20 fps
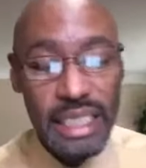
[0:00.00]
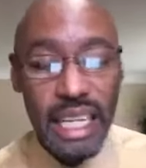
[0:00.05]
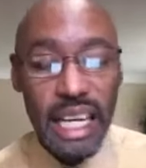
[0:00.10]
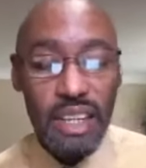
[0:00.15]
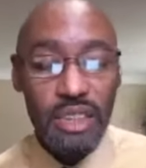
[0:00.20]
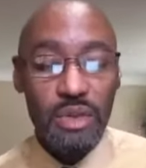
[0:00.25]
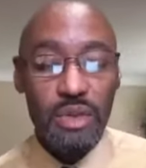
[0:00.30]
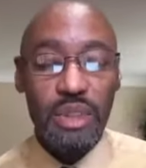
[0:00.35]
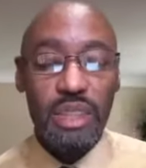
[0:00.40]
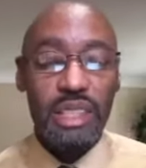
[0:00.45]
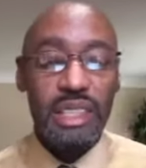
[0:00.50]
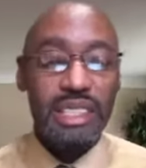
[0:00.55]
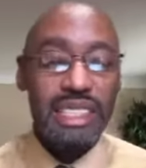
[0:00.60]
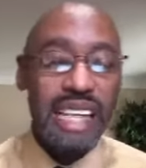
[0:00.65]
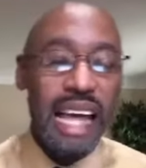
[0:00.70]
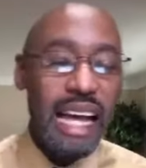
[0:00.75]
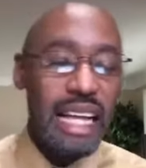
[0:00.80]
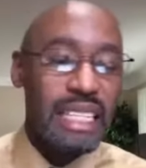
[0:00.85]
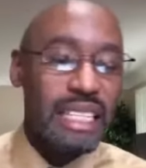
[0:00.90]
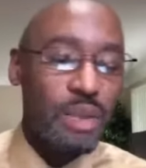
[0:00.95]
That's what
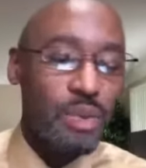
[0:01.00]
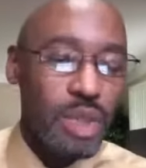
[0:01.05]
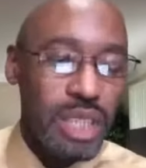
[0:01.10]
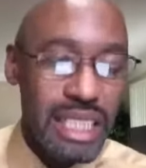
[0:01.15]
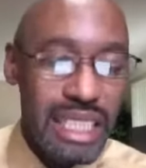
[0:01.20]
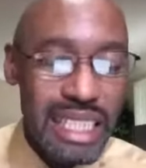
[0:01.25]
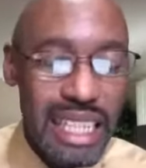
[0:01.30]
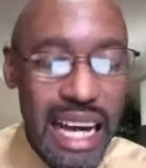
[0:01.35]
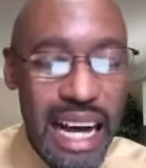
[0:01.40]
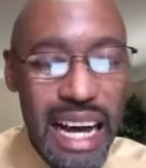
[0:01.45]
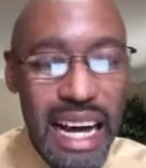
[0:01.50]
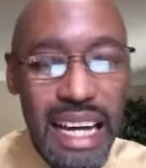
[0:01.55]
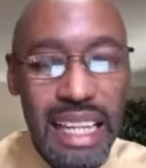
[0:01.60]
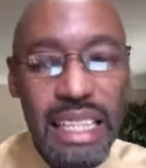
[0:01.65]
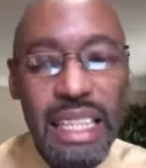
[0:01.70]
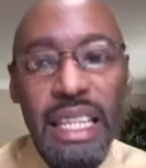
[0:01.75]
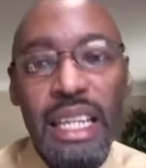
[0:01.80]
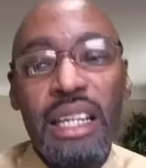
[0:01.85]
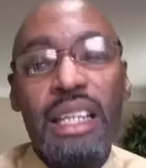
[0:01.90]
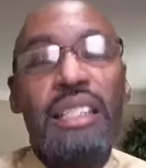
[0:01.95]
exactly what God
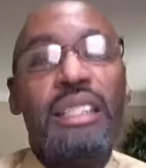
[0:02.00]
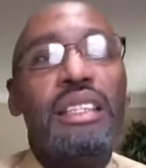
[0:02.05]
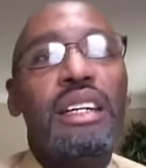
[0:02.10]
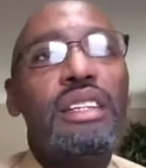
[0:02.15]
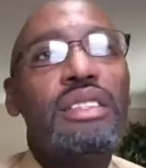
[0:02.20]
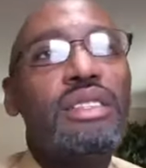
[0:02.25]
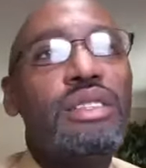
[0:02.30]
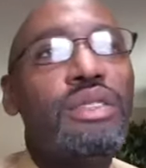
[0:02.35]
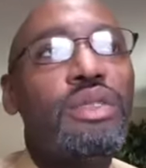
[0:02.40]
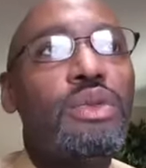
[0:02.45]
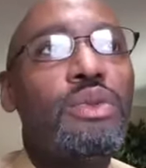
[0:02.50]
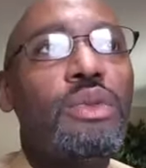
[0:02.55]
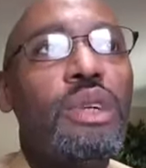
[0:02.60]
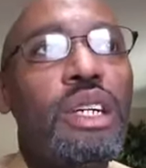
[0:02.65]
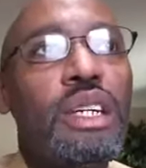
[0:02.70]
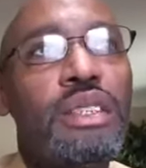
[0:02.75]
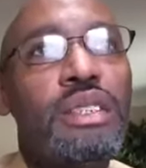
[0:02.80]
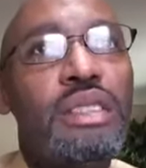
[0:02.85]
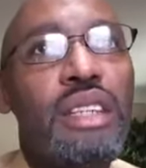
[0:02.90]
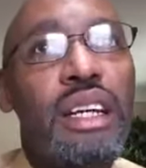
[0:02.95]
does to
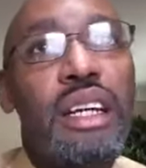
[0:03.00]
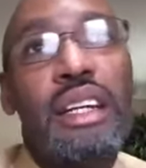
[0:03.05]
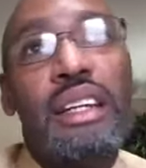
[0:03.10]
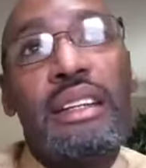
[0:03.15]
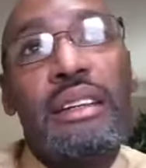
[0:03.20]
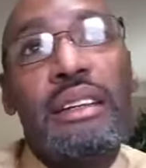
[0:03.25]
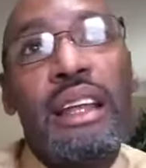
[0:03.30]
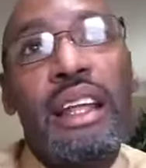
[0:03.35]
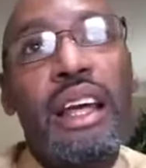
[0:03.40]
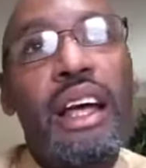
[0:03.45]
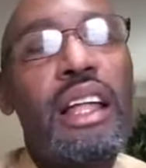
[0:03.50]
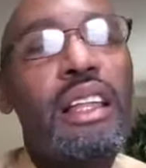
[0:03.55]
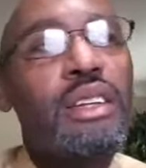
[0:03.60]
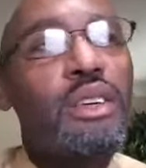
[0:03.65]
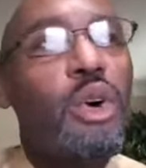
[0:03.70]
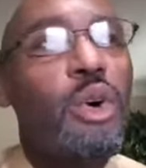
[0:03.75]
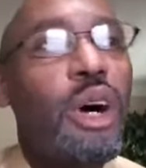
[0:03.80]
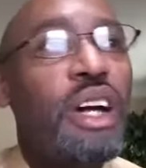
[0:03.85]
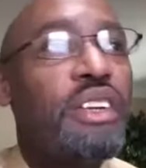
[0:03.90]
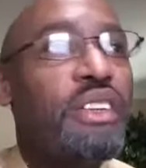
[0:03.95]
us. And the
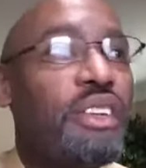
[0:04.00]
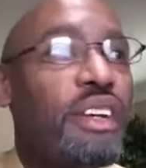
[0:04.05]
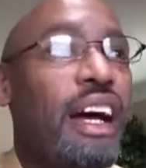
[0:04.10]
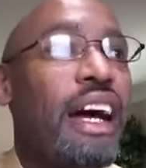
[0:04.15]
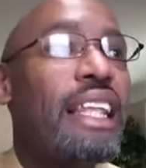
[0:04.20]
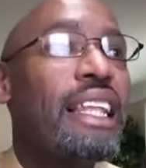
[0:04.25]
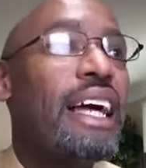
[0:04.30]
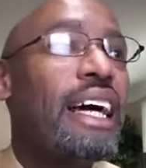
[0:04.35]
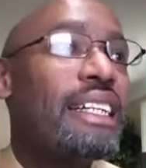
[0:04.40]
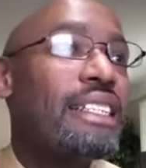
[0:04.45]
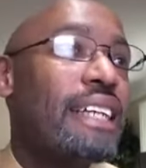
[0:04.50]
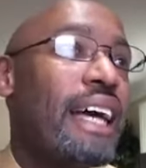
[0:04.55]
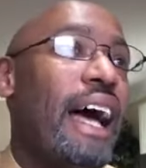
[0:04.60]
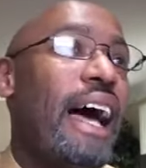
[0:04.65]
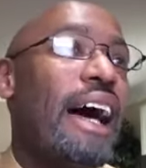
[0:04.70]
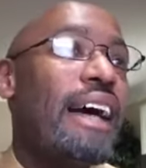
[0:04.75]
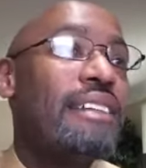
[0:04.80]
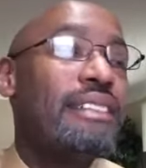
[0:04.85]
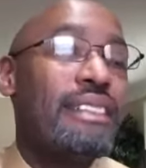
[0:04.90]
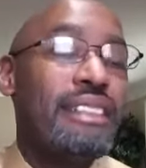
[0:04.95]
question I like to
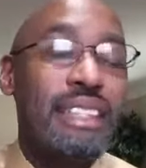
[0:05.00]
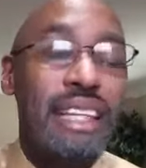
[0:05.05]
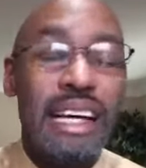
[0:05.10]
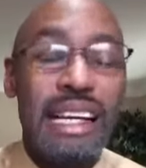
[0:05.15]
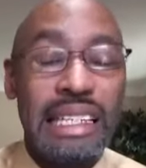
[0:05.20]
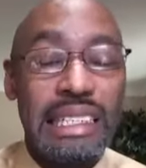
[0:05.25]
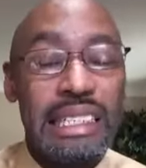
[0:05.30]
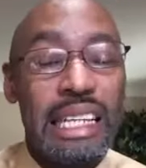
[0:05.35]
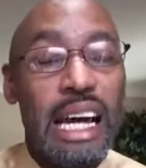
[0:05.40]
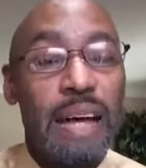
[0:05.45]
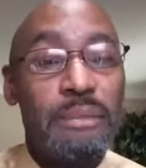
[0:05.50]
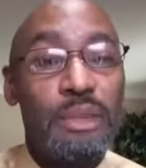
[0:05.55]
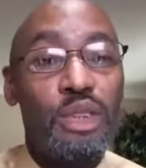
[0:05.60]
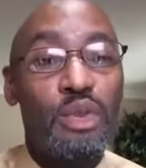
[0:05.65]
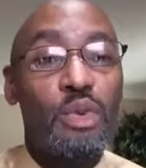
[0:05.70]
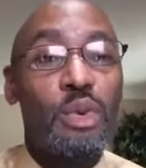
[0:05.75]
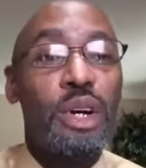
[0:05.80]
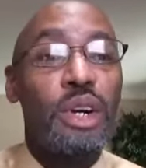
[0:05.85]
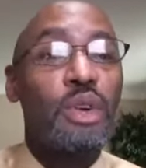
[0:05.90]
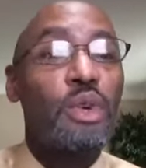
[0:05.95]
ask a lot of times is
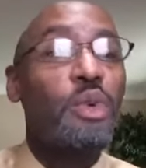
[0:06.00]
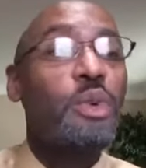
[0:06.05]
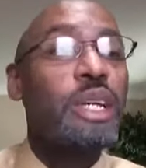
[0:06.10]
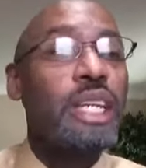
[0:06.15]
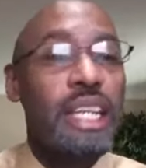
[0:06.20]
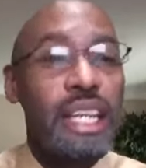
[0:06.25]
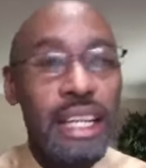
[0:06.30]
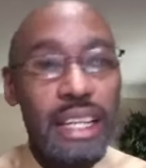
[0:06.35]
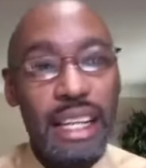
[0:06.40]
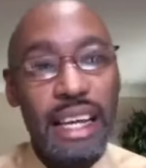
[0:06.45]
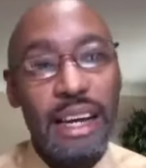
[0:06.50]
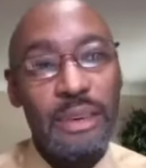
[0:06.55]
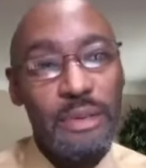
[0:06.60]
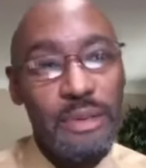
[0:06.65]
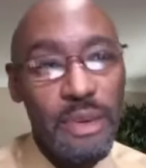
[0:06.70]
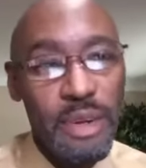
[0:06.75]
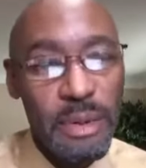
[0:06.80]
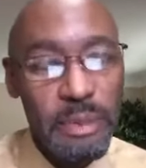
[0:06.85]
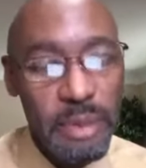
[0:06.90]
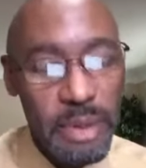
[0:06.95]
where do we get that from?